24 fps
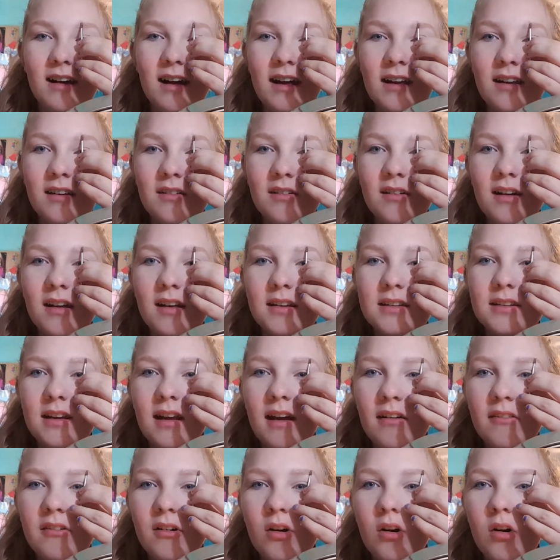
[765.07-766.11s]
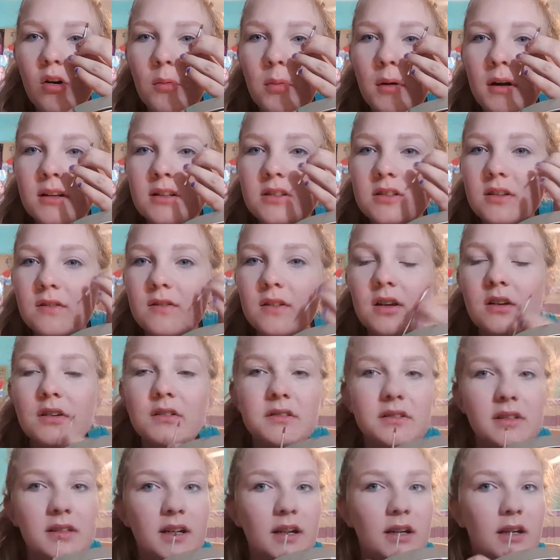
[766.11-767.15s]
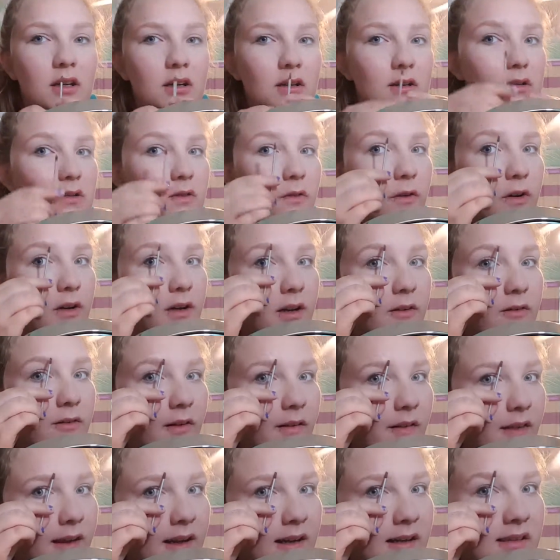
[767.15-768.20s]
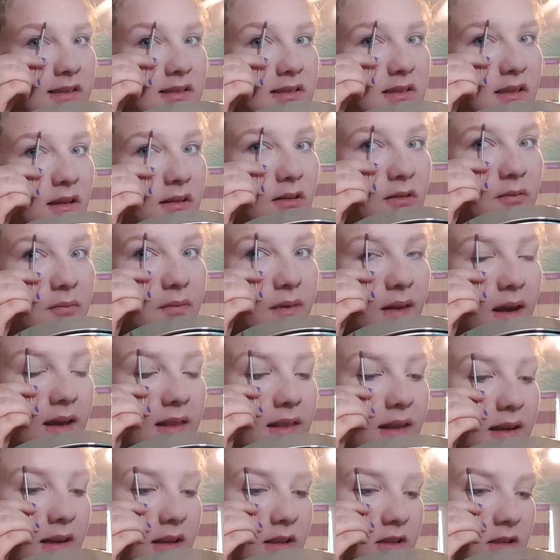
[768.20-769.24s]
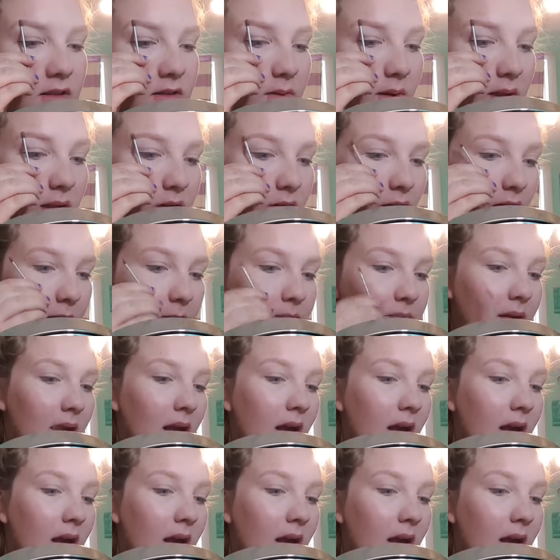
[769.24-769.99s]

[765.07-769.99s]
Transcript: I don't have a whole bunch of those that I use for different things, so I think it just works fine.